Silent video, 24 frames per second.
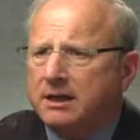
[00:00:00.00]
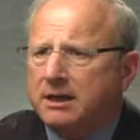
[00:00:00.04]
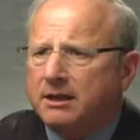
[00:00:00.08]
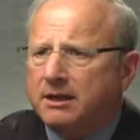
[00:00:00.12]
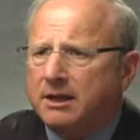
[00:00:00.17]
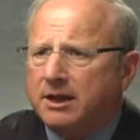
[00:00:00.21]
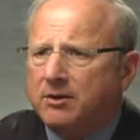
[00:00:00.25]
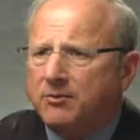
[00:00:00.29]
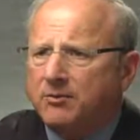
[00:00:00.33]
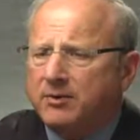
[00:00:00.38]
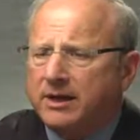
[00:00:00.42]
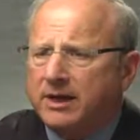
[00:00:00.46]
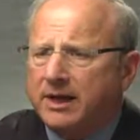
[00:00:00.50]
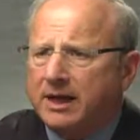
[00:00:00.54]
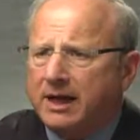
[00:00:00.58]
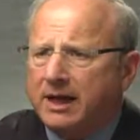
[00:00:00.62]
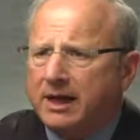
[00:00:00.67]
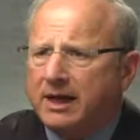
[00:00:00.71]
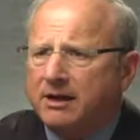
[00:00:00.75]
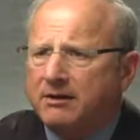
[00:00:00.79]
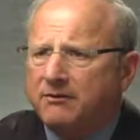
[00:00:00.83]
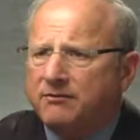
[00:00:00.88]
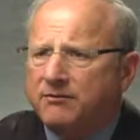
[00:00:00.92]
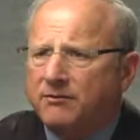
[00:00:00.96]
that we
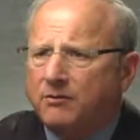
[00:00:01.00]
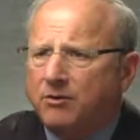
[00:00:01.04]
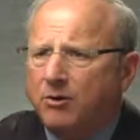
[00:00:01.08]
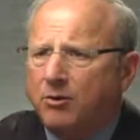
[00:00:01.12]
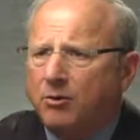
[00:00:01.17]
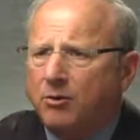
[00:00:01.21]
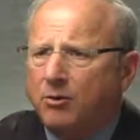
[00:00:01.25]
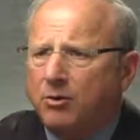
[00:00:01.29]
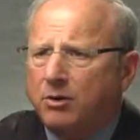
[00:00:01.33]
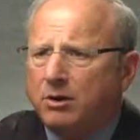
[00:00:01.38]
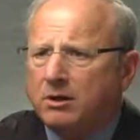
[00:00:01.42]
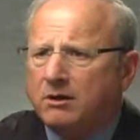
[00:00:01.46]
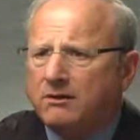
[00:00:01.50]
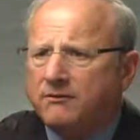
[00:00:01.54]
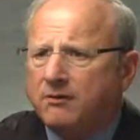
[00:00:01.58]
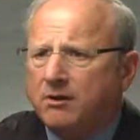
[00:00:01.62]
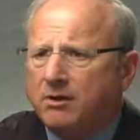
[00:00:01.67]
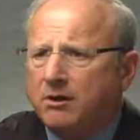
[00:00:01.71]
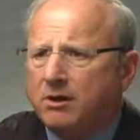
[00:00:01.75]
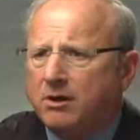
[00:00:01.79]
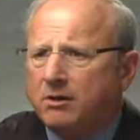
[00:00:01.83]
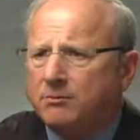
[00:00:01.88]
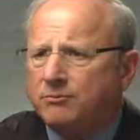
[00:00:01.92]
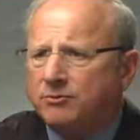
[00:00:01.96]
have all of
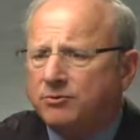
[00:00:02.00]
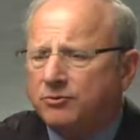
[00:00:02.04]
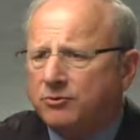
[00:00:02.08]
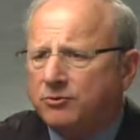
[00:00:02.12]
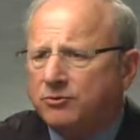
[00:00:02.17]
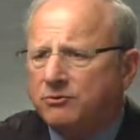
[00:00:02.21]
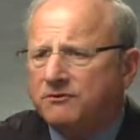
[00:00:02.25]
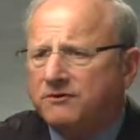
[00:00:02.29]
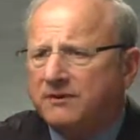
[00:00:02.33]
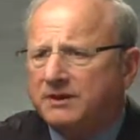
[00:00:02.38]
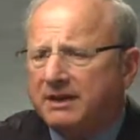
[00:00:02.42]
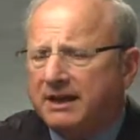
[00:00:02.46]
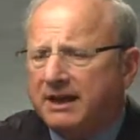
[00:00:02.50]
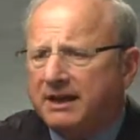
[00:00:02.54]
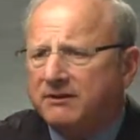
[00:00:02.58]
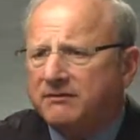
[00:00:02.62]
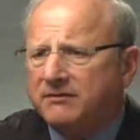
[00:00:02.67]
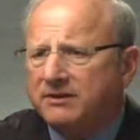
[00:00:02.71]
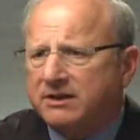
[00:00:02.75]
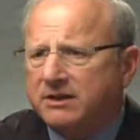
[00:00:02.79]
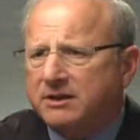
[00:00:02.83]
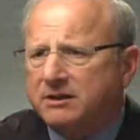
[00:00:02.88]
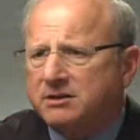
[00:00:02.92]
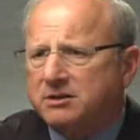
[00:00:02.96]
our proof and
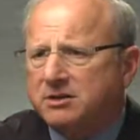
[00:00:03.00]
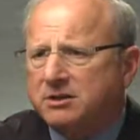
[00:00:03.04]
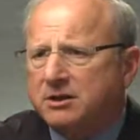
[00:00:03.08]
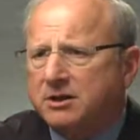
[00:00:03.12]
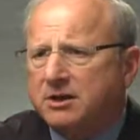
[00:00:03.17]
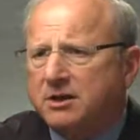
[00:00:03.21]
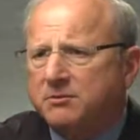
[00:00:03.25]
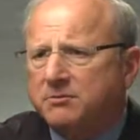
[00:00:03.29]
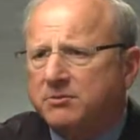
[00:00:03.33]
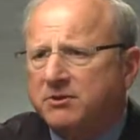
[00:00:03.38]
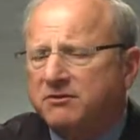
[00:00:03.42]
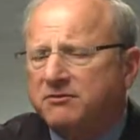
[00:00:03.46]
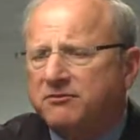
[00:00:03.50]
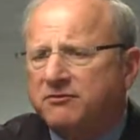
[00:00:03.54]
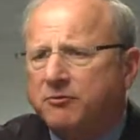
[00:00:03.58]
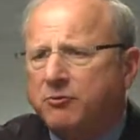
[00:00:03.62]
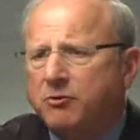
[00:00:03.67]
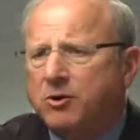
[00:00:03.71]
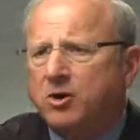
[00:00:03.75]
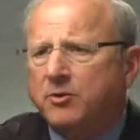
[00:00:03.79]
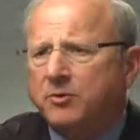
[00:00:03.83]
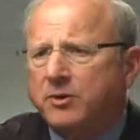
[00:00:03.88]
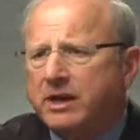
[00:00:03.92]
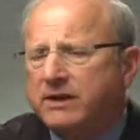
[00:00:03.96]
evidence
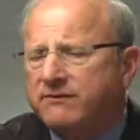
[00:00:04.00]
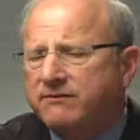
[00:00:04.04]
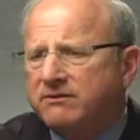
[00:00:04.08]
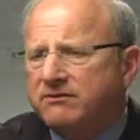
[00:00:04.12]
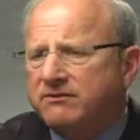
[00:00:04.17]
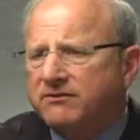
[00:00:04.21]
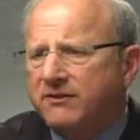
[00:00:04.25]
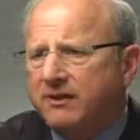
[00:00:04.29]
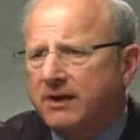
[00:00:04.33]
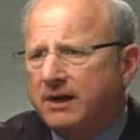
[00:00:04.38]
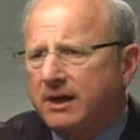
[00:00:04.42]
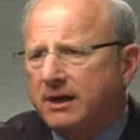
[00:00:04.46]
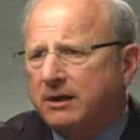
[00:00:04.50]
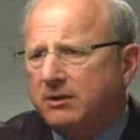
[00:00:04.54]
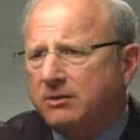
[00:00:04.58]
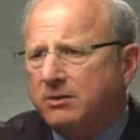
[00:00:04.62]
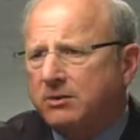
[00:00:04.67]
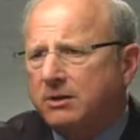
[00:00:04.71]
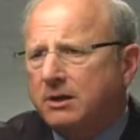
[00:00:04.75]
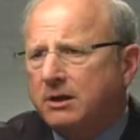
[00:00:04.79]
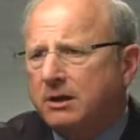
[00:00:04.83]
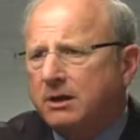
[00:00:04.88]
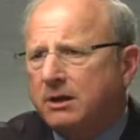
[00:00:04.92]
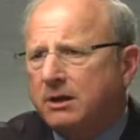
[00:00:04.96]
before we even
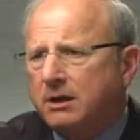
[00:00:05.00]
file